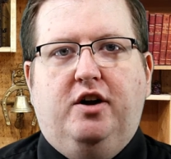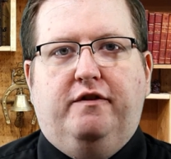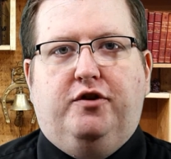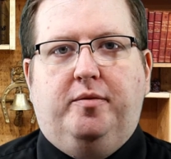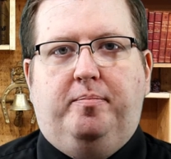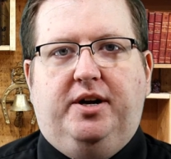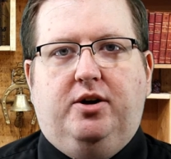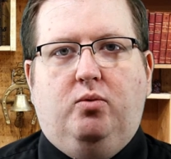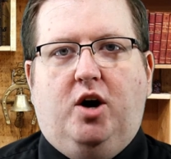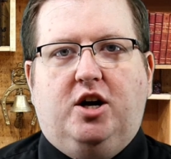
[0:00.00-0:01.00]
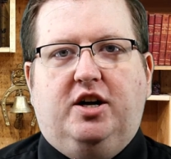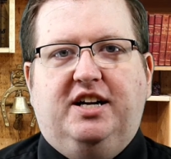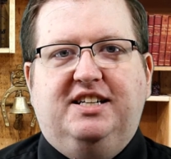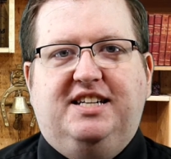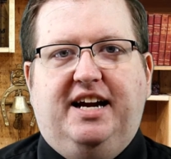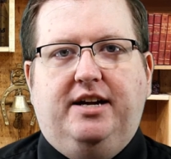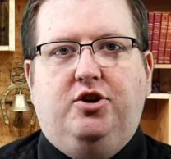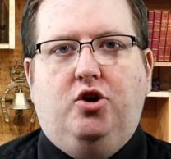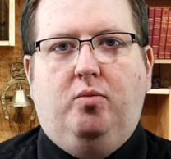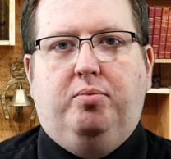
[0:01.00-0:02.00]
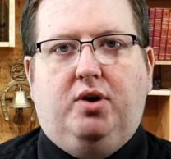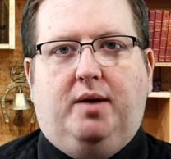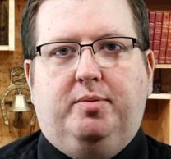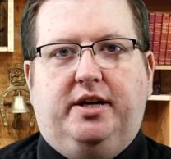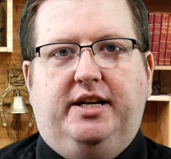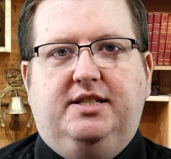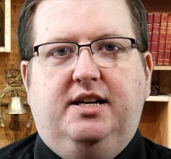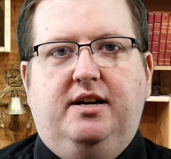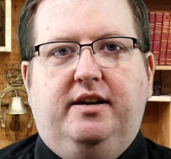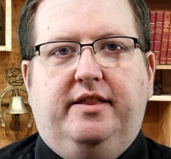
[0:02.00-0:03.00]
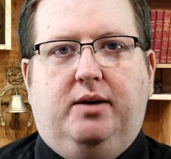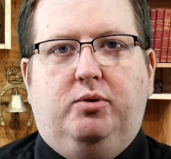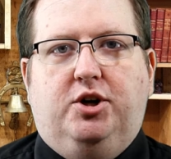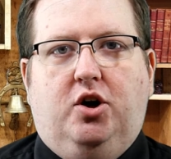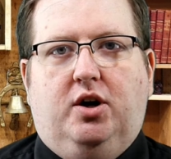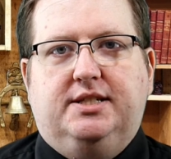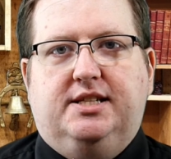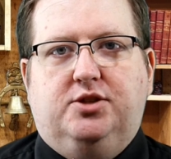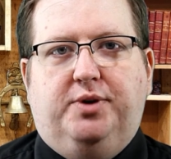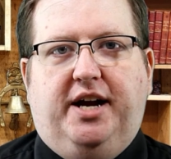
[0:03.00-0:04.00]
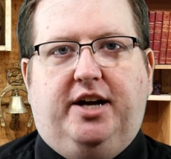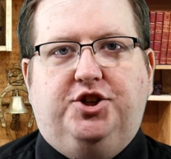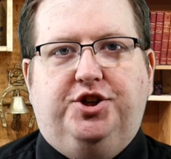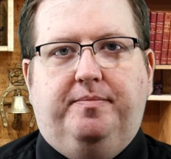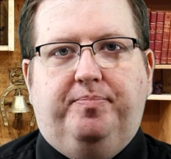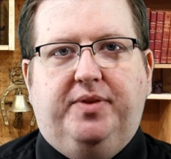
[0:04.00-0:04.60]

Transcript: for the bitter water contained no properties that would cause this reaction.